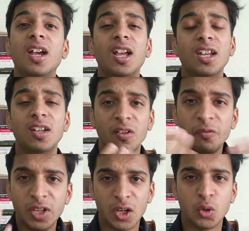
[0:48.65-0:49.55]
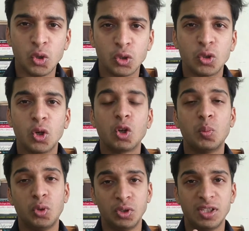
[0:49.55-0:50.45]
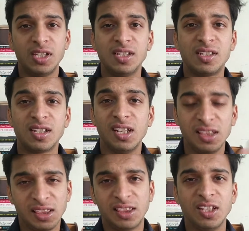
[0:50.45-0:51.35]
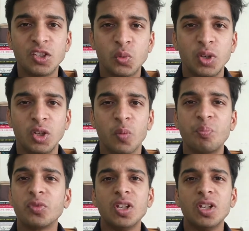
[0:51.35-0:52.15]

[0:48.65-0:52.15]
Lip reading: And we are going to talk about this in this video.